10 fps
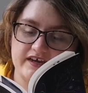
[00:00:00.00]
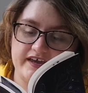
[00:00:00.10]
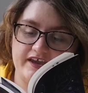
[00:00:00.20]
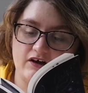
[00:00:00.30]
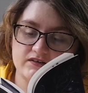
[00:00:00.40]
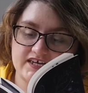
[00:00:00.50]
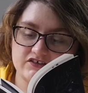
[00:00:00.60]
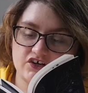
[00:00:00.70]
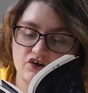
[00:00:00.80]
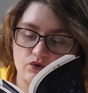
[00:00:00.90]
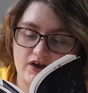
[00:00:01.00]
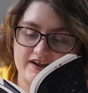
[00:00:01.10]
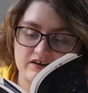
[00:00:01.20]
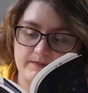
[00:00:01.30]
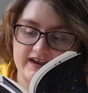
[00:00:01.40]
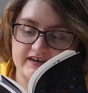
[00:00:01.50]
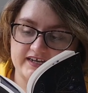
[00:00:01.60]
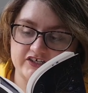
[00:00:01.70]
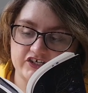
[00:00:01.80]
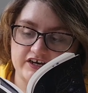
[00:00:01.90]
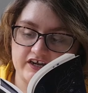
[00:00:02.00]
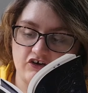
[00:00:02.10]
He holds out a claw hand appendage and I